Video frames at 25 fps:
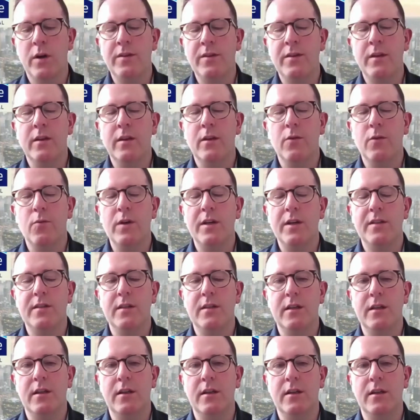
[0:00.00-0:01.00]
thing that we
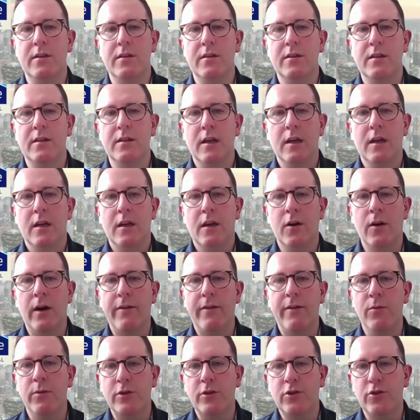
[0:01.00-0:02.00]
see is,
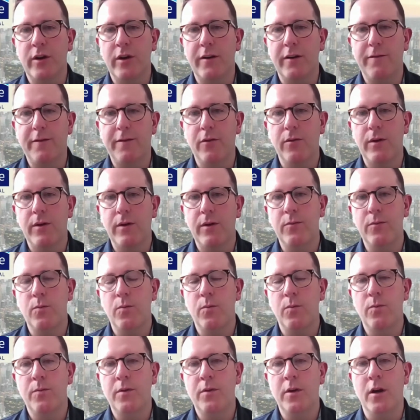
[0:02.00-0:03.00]
everyone's trying to figure out,
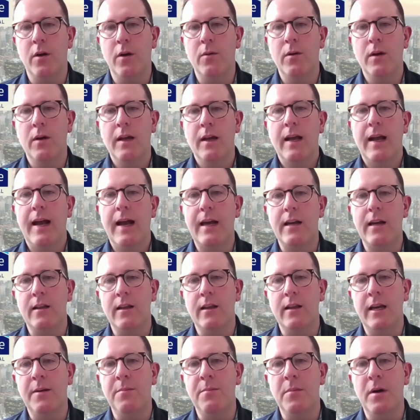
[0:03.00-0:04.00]
how to
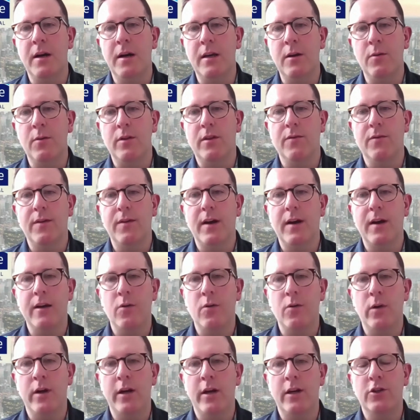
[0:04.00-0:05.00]
lend money with the
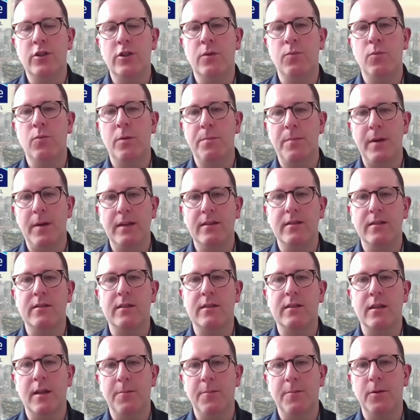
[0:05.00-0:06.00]
valuation, what basis
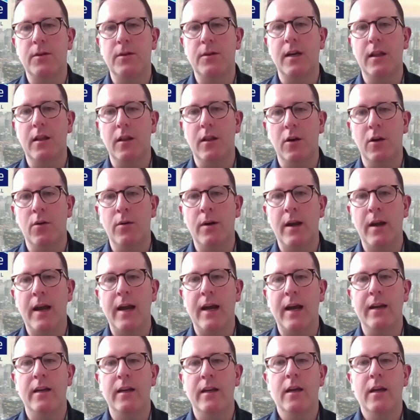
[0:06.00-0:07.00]
can they put that loan
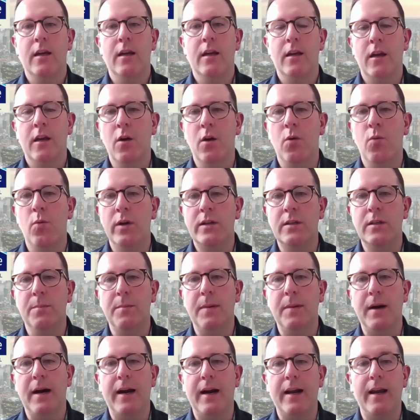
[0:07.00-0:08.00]
at? what to
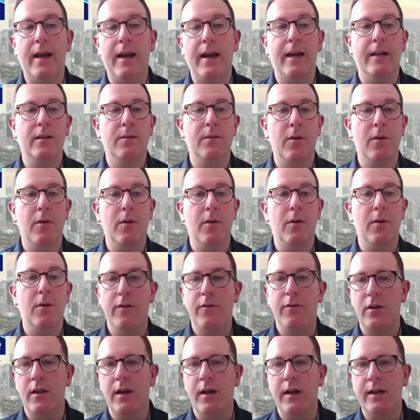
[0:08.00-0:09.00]
buy at. All of
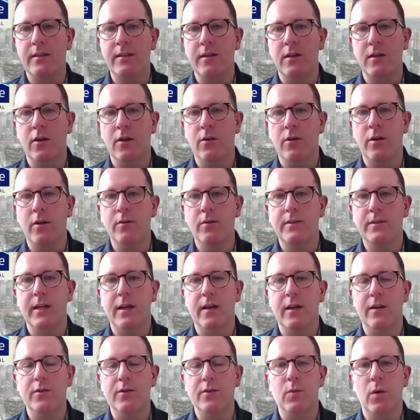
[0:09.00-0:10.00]
our clients that own
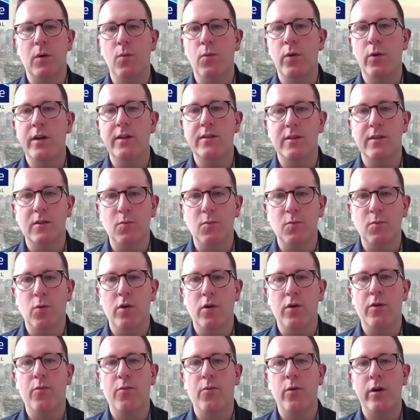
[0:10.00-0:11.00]
hotels, well, what is this
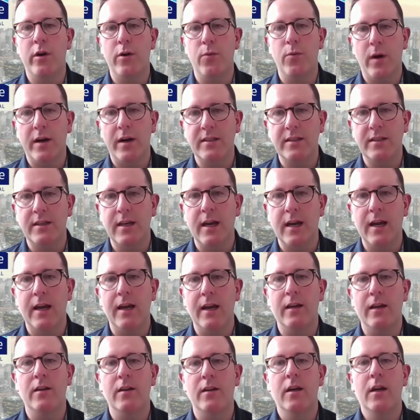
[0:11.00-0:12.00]
worth? Where do I
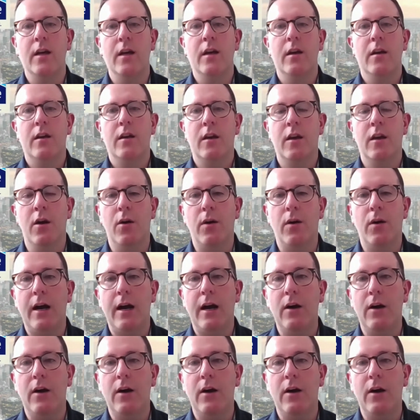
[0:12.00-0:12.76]
stand? How